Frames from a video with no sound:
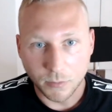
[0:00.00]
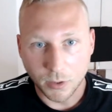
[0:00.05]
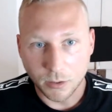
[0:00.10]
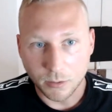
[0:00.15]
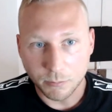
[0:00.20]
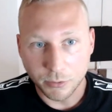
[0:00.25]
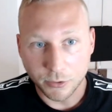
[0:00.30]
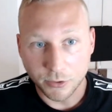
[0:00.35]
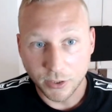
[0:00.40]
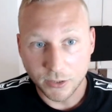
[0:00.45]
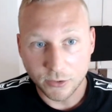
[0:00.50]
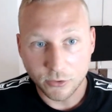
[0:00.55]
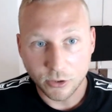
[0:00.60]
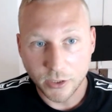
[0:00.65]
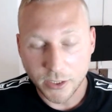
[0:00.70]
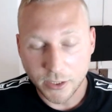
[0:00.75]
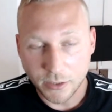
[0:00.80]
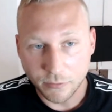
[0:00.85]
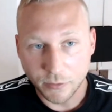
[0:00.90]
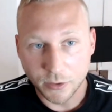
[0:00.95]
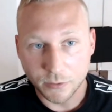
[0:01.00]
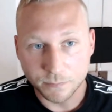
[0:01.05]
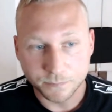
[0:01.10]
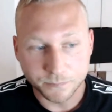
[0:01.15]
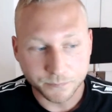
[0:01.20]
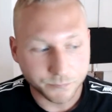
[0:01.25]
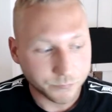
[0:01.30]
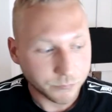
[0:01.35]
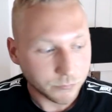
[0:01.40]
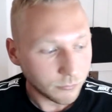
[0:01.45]
potentially even
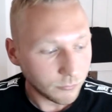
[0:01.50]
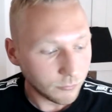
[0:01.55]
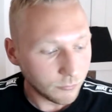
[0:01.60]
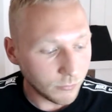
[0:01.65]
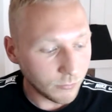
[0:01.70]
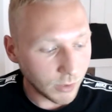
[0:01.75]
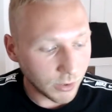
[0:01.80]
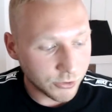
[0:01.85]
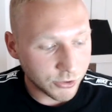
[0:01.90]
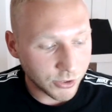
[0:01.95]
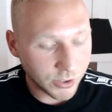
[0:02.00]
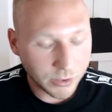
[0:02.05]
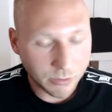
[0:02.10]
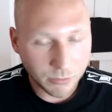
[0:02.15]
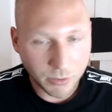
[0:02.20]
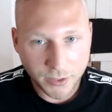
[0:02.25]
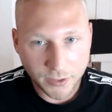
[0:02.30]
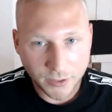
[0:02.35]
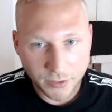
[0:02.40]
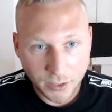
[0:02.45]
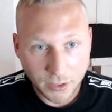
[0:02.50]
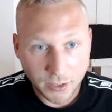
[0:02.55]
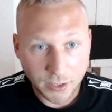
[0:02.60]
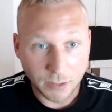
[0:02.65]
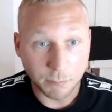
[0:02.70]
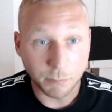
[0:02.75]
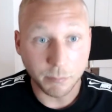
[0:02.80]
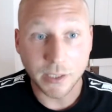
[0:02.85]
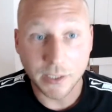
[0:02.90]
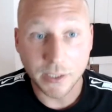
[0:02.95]
generate an
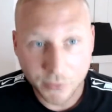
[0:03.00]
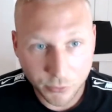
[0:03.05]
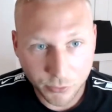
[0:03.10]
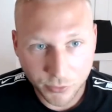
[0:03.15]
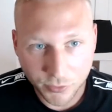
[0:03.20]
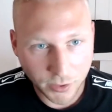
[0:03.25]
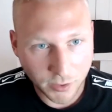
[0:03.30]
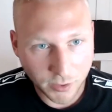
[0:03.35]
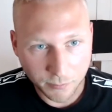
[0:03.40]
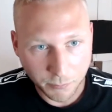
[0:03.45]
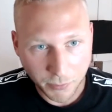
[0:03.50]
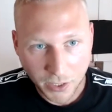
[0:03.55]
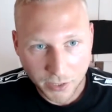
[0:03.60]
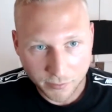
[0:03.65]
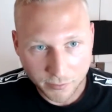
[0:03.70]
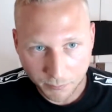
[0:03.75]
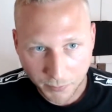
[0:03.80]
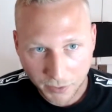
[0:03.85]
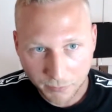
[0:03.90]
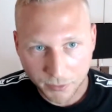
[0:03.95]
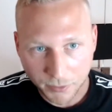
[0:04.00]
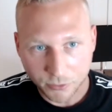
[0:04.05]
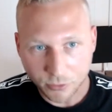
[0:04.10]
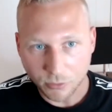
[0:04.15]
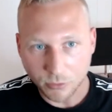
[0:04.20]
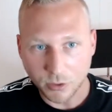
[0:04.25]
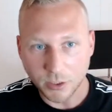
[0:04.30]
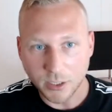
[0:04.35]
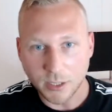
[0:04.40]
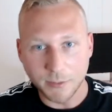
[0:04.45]
income plus use it as a payment
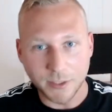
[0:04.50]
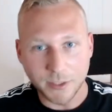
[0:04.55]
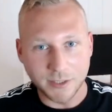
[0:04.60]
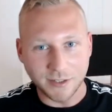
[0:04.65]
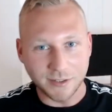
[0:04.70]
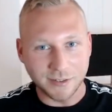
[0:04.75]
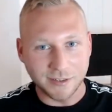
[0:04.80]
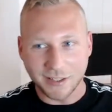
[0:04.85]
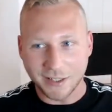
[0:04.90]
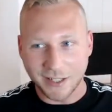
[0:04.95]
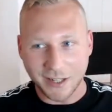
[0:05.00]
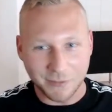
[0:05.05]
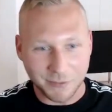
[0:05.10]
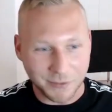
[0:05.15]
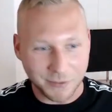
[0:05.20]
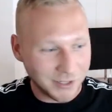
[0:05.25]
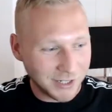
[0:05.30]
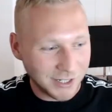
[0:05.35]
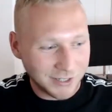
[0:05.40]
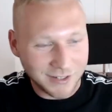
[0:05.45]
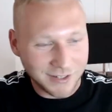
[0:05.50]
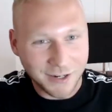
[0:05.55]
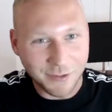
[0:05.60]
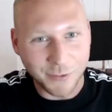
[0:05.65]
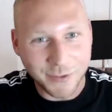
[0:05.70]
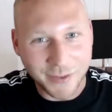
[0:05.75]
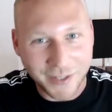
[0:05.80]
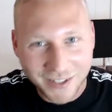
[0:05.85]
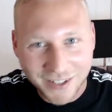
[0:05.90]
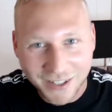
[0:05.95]
token. I mean, there's like, you've got
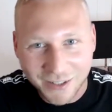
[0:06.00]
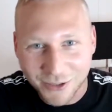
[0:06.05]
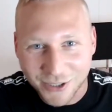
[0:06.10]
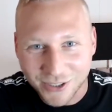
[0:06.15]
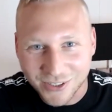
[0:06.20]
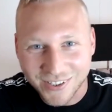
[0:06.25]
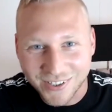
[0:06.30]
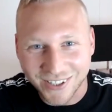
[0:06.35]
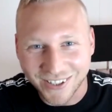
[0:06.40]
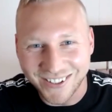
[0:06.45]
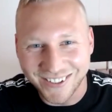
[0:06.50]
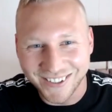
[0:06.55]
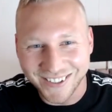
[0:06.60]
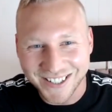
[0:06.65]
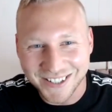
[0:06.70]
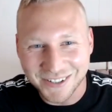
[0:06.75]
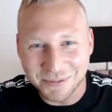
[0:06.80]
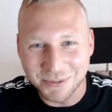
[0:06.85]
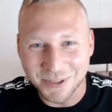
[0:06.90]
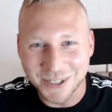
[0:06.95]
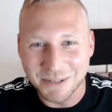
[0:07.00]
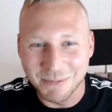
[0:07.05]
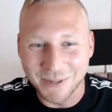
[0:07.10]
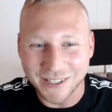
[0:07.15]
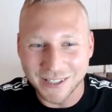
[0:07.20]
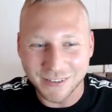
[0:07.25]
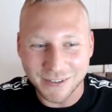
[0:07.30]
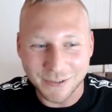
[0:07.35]
everything covered. So it's pretty massive.